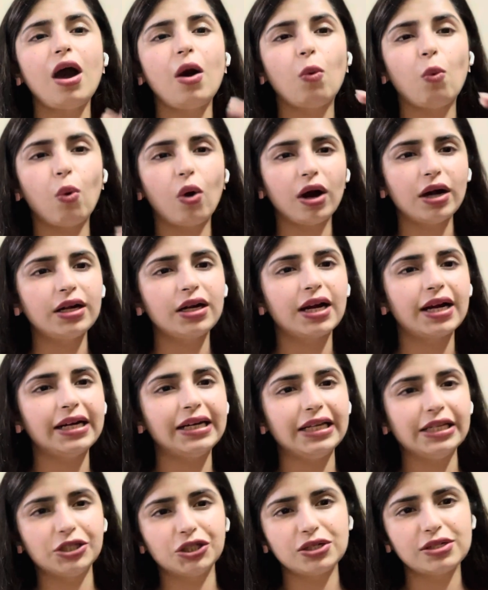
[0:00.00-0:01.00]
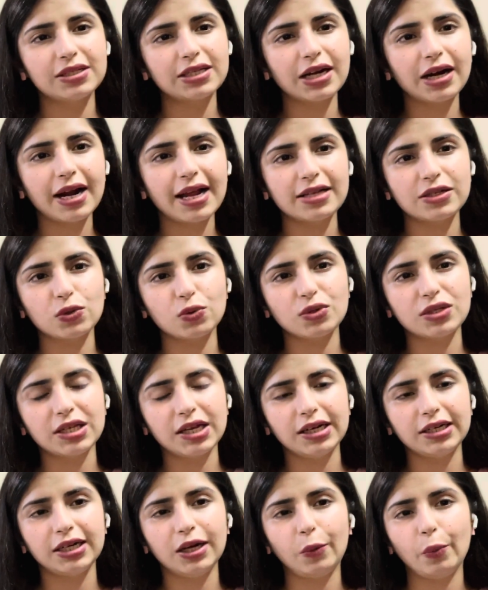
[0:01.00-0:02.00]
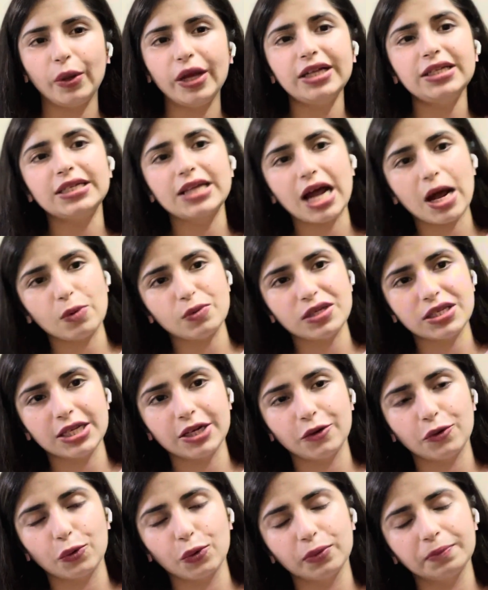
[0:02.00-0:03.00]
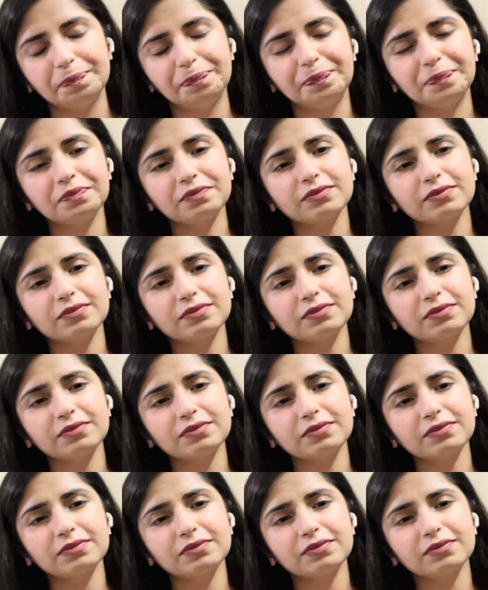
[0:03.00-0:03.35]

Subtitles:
what conditions are associated with Down syndrome.